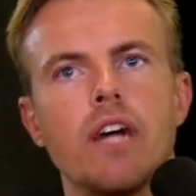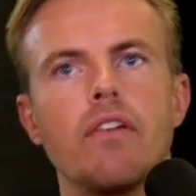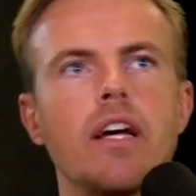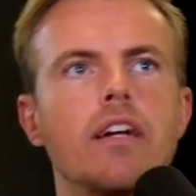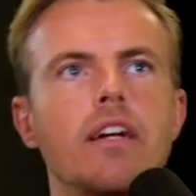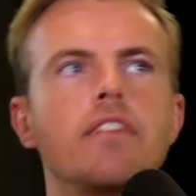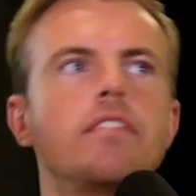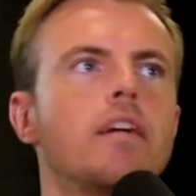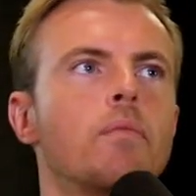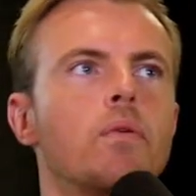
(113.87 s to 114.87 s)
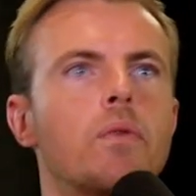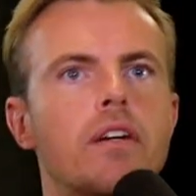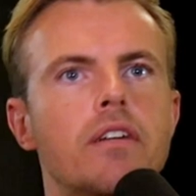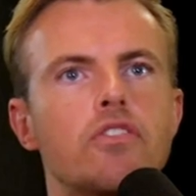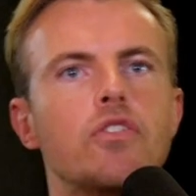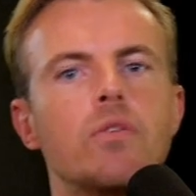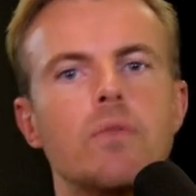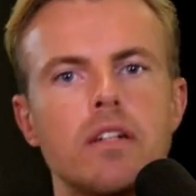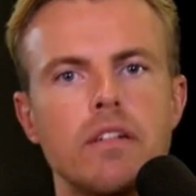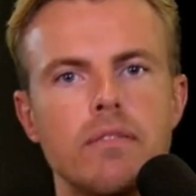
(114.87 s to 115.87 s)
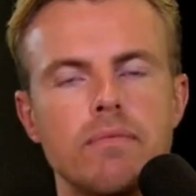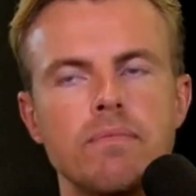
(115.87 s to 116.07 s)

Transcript: I recognize that I'm aware. So what?